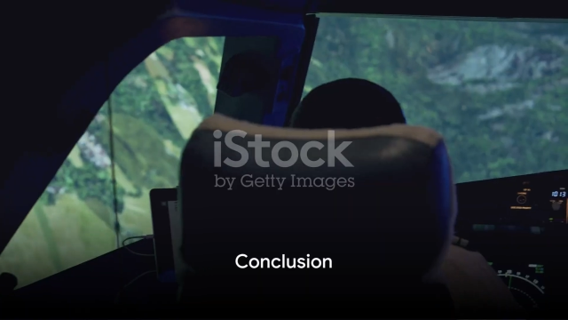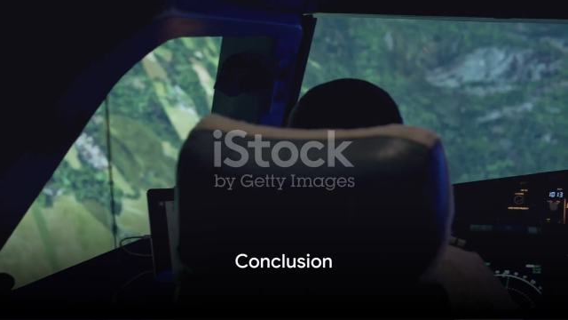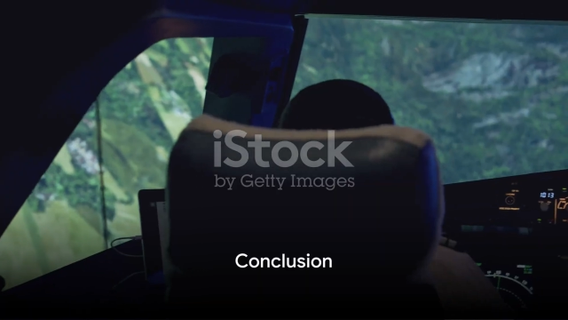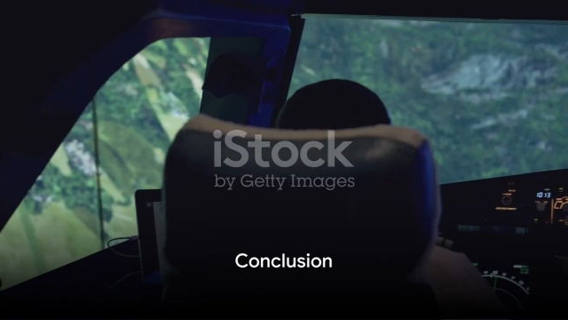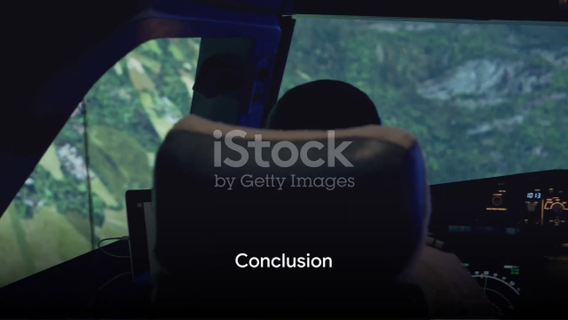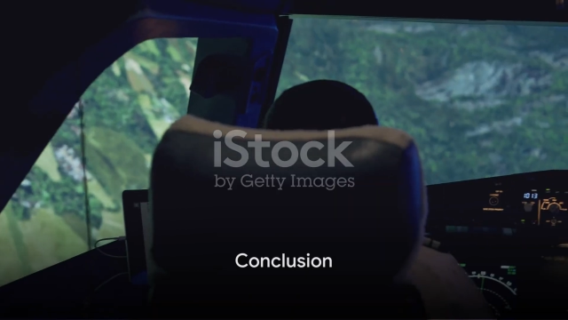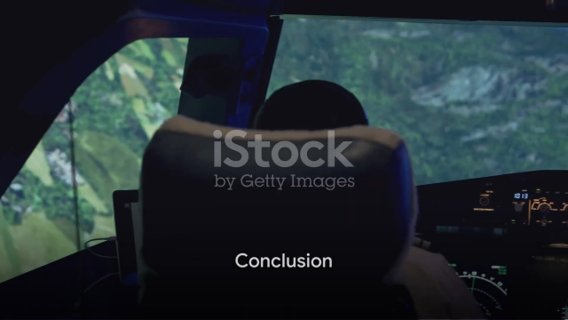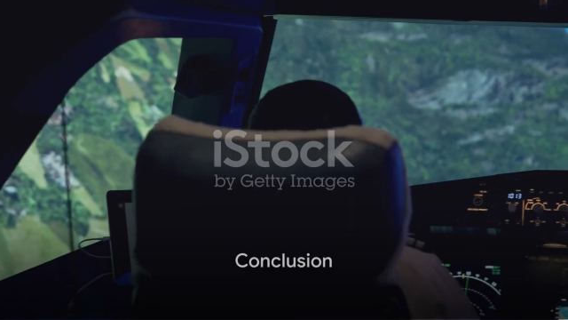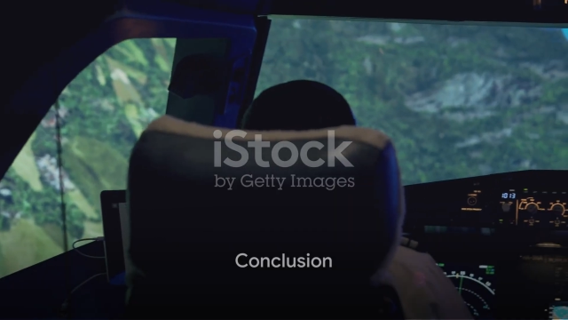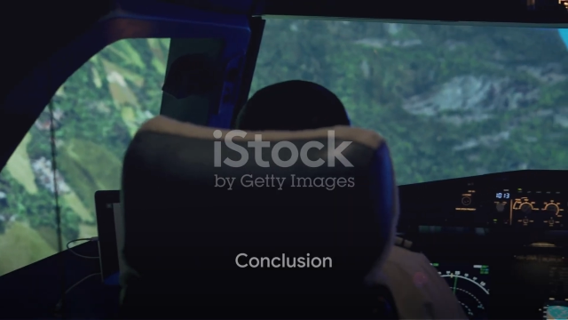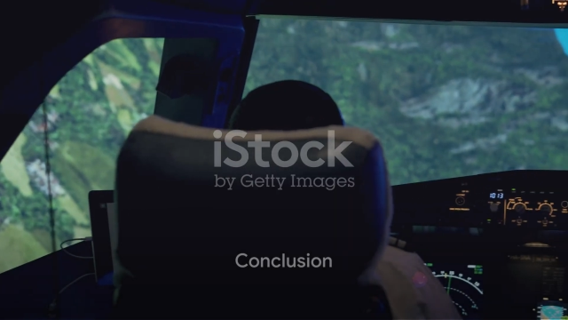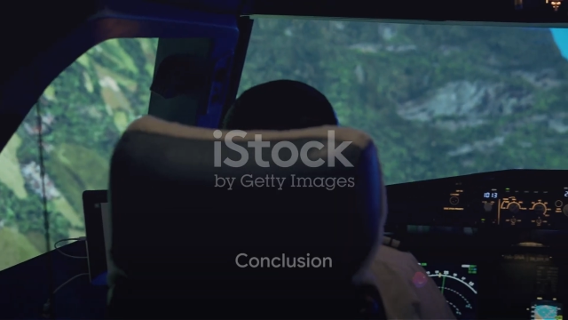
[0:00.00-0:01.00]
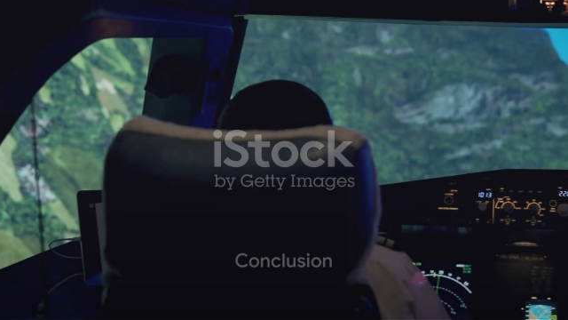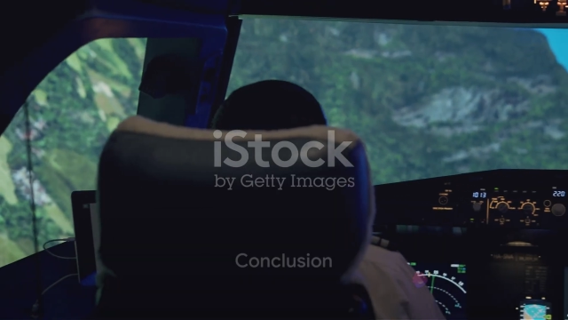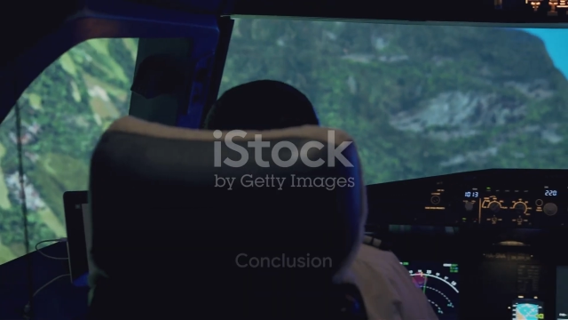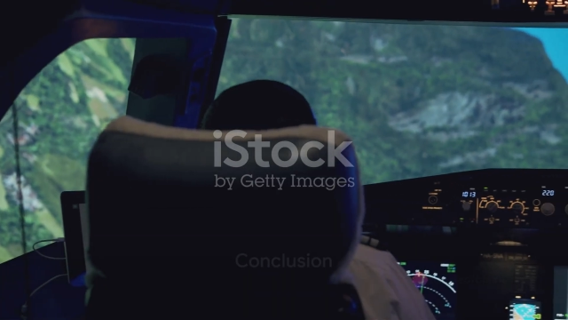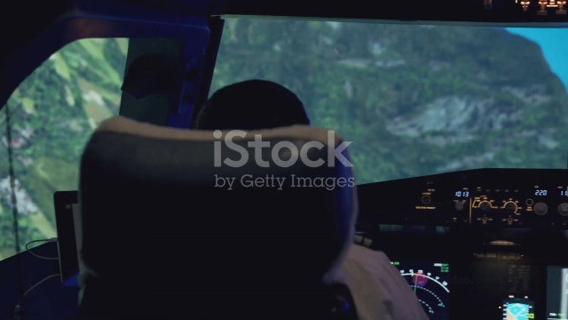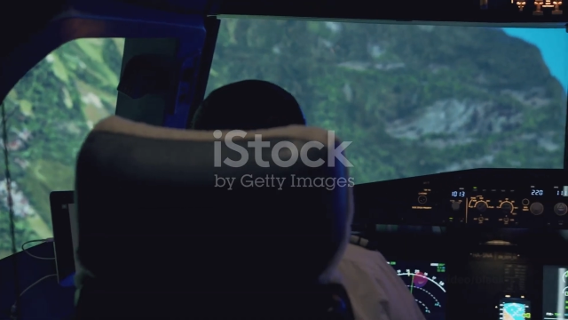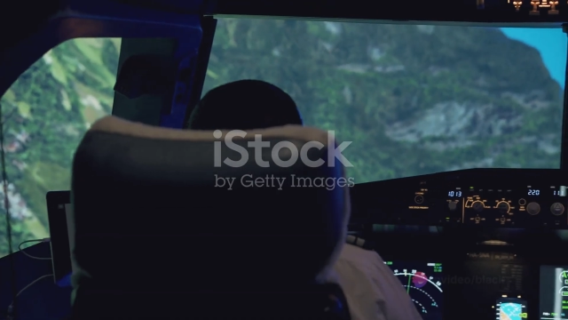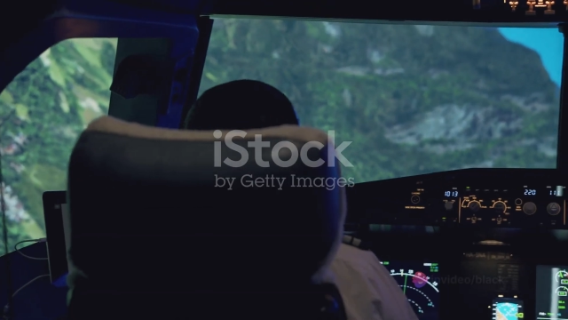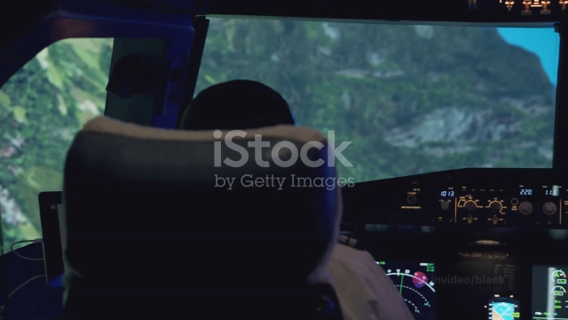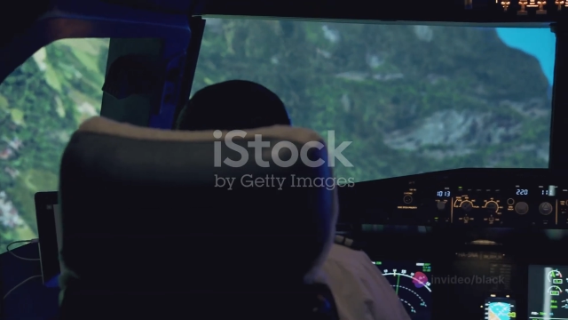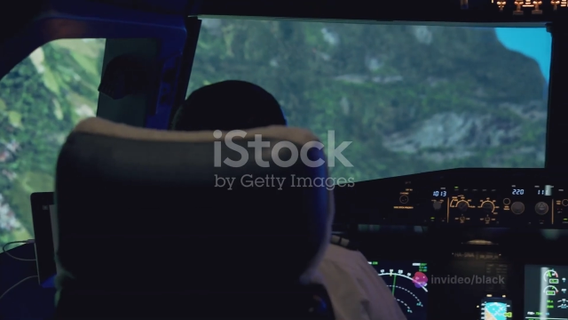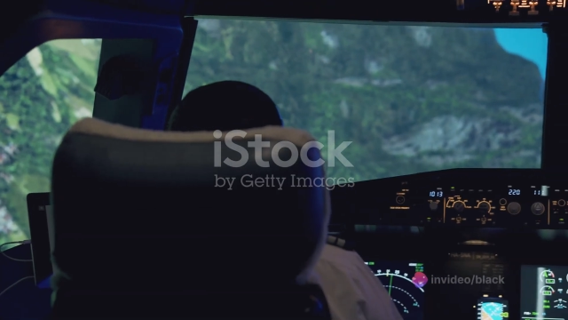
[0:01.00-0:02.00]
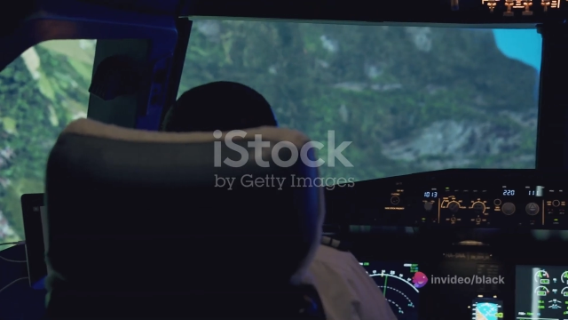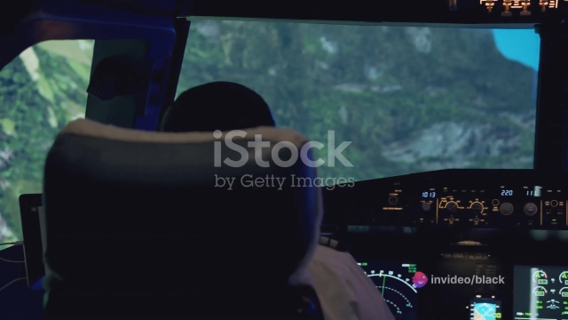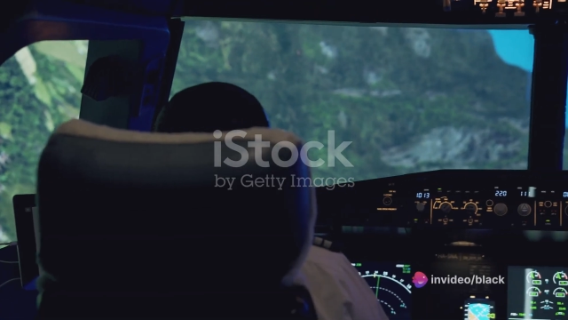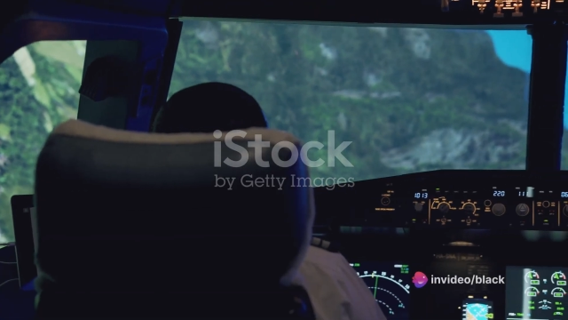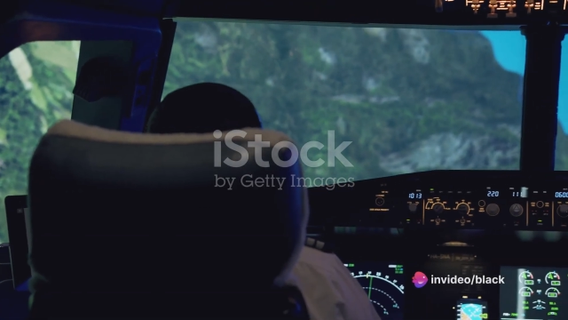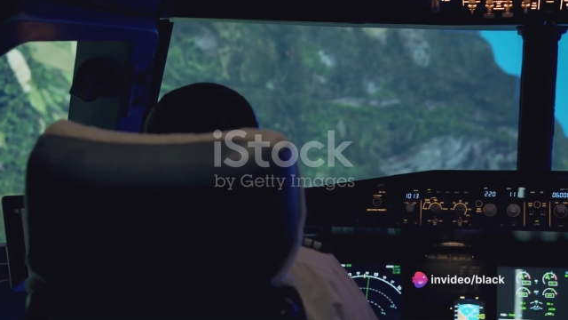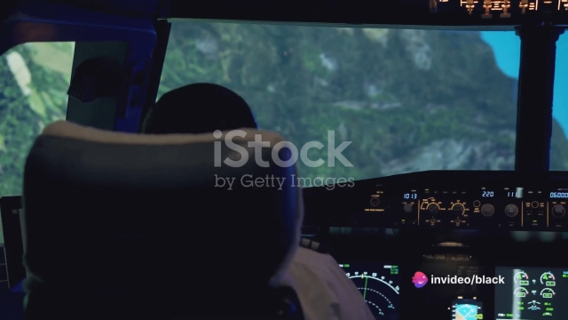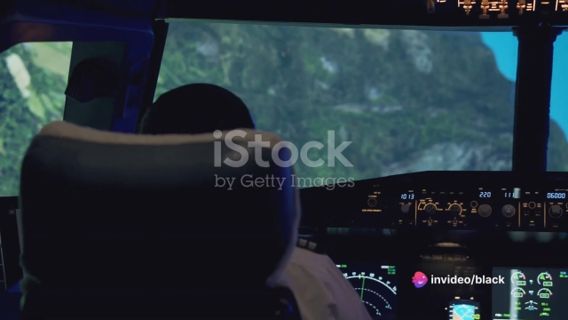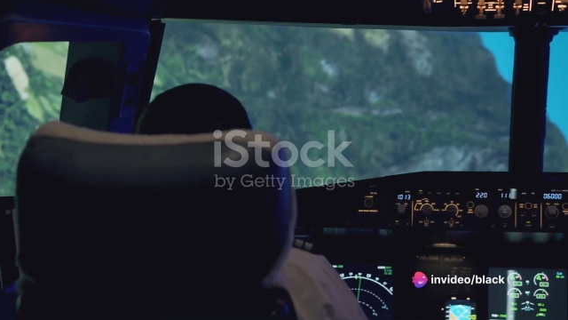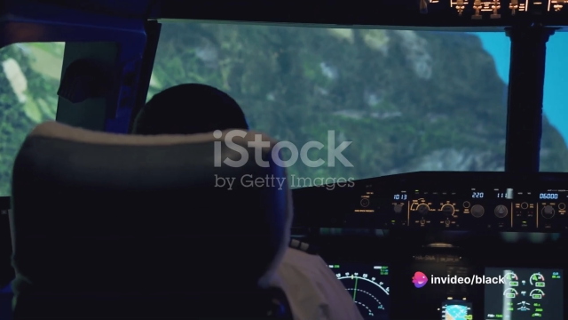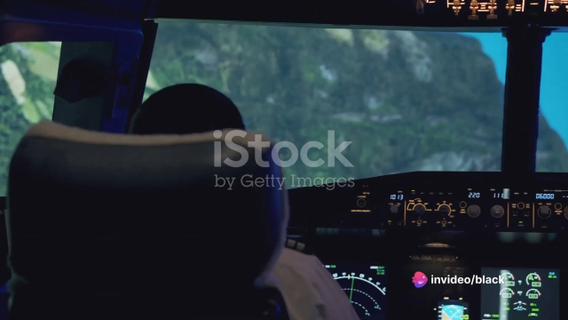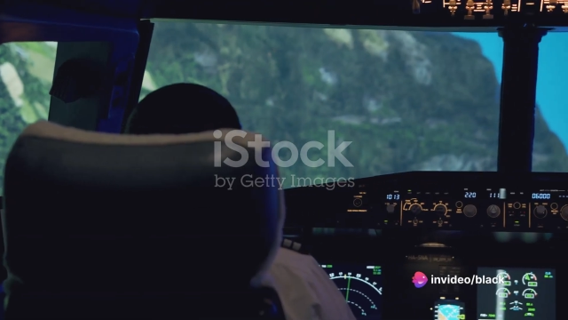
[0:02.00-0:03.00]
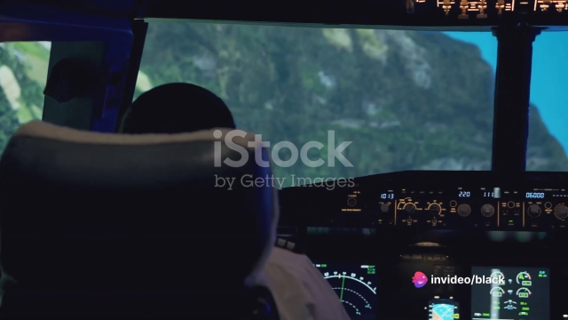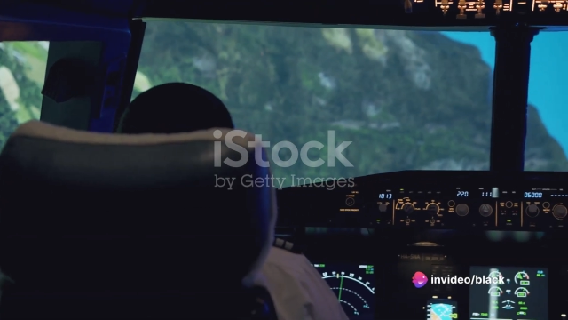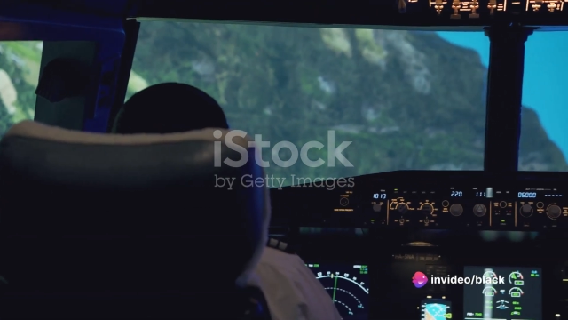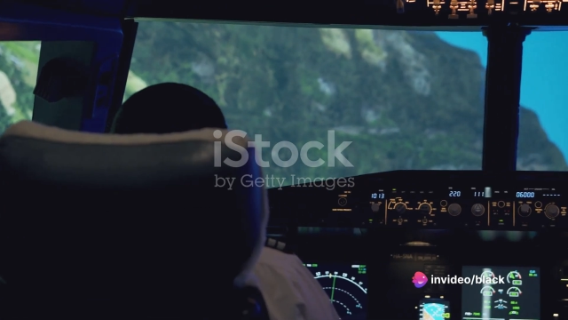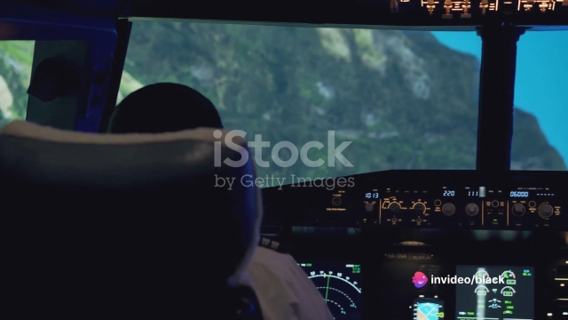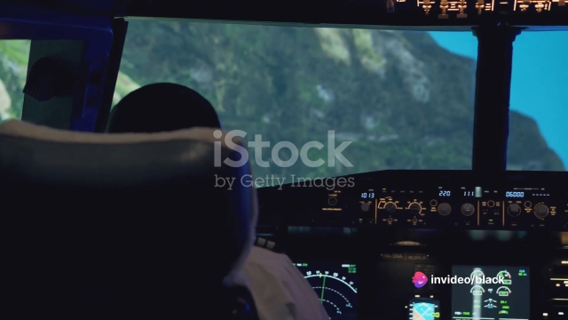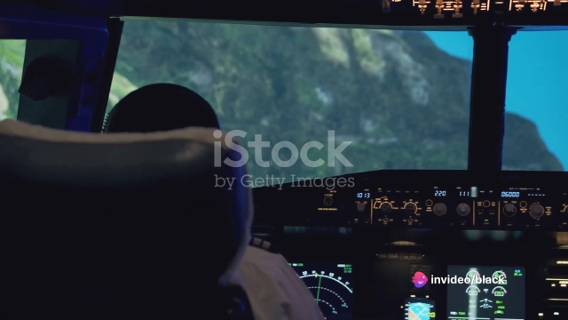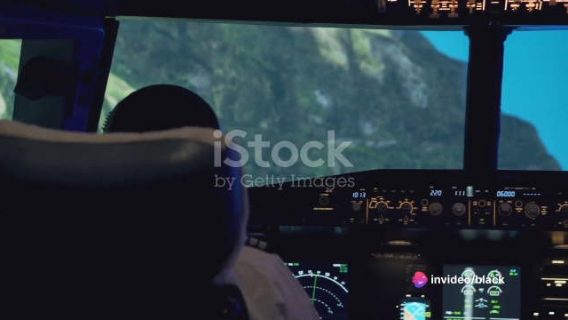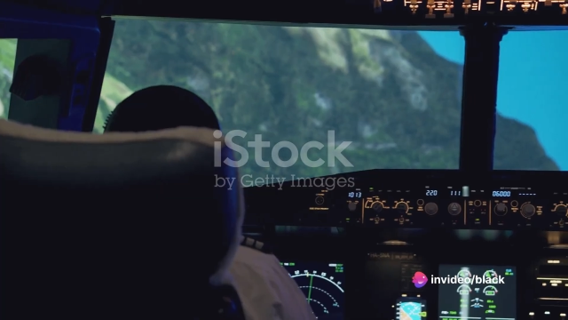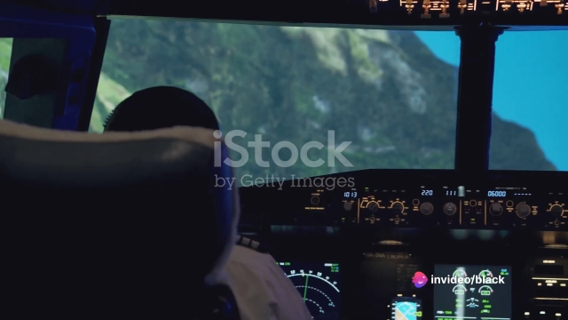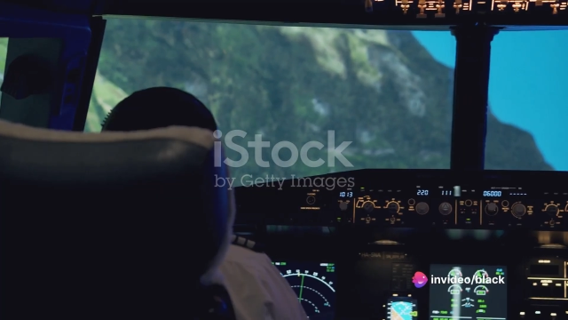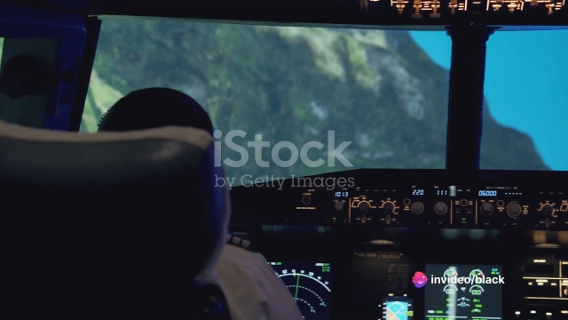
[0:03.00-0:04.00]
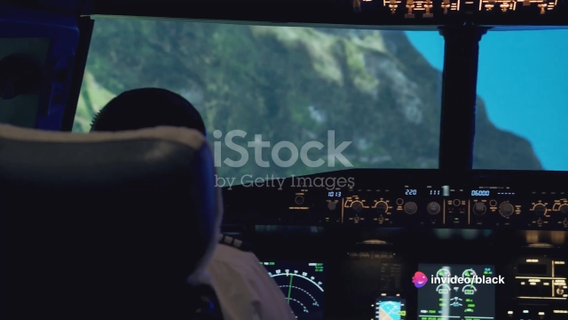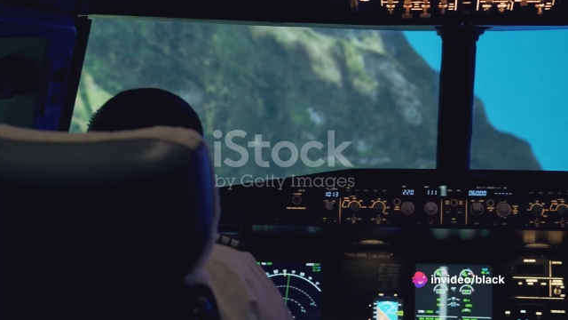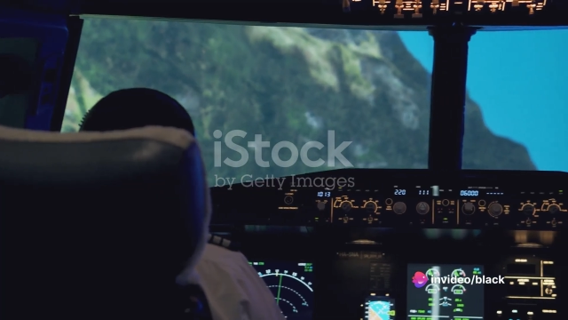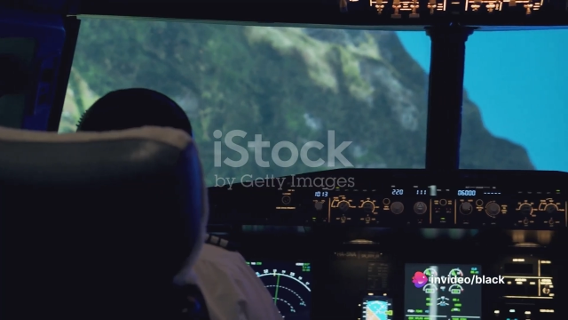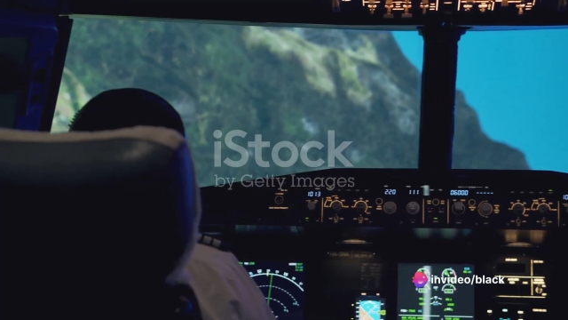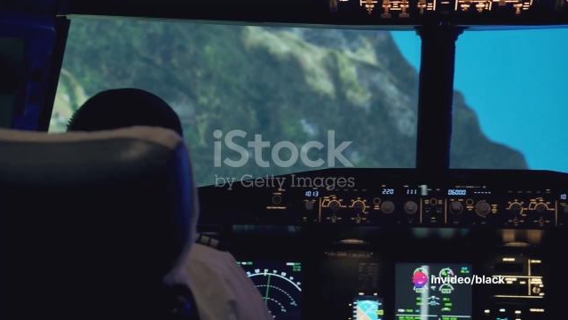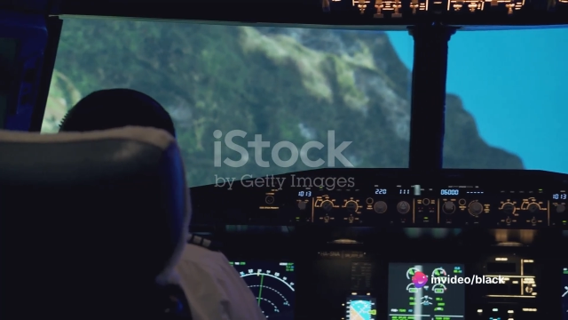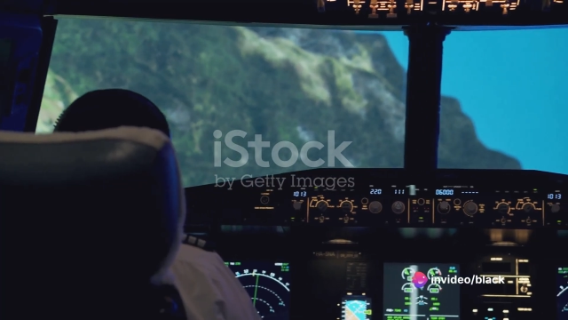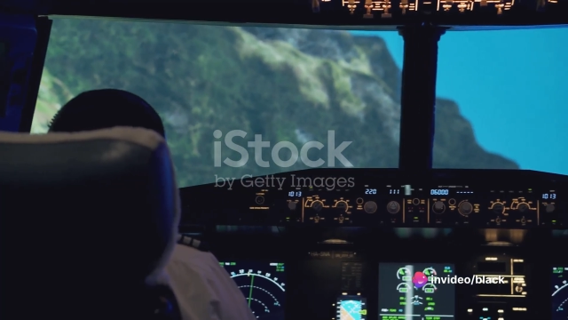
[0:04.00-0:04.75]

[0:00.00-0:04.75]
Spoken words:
[unreadable: no face in view]